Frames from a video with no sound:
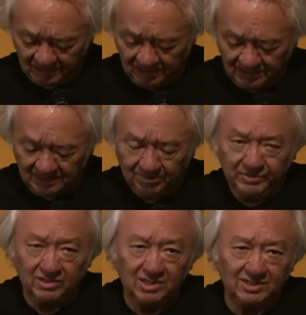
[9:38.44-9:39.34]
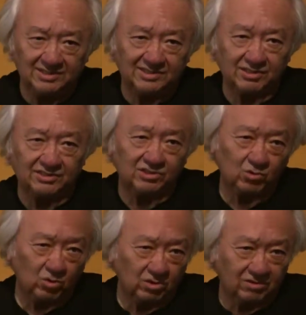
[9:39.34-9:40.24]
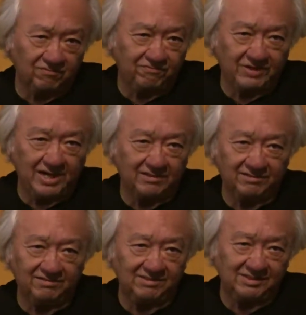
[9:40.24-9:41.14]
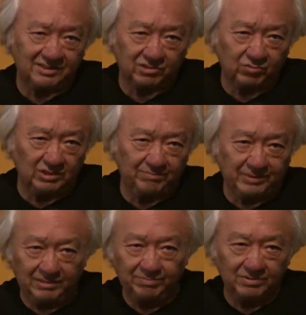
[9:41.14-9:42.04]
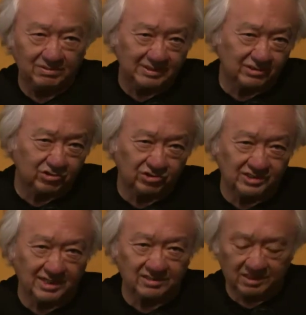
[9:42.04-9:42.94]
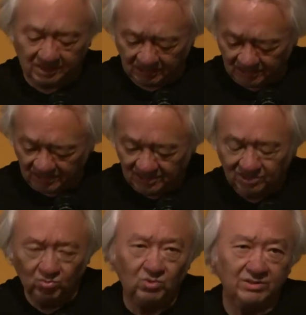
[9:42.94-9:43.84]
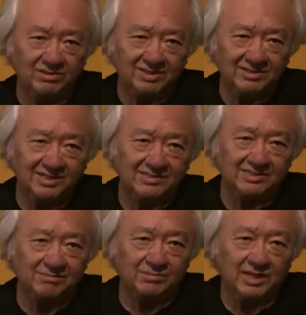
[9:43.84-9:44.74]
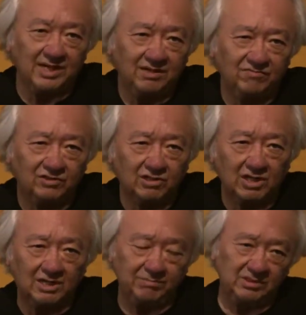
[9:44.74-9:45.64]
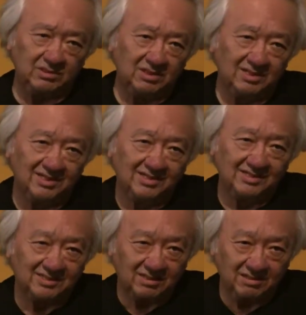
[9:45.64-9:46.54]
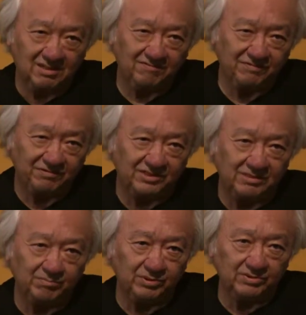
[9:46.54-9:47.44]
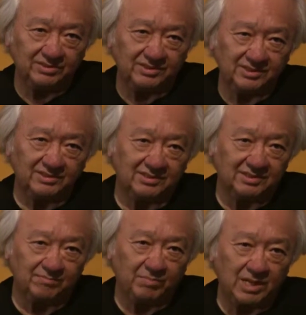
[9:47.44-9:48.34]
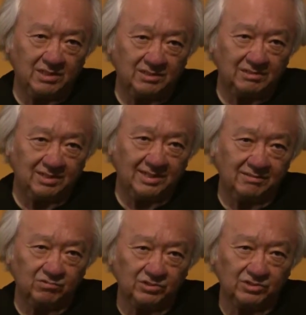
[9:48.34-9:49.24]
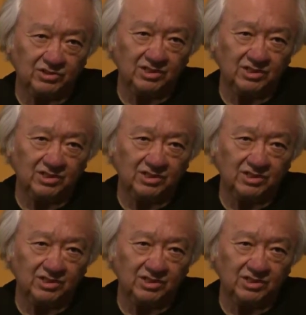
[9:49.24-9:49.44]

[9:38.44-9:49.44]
Now, beyond this historical fact of these three people intersecting, the one thing they seem to have in common is a love of symbols and the symbolic language.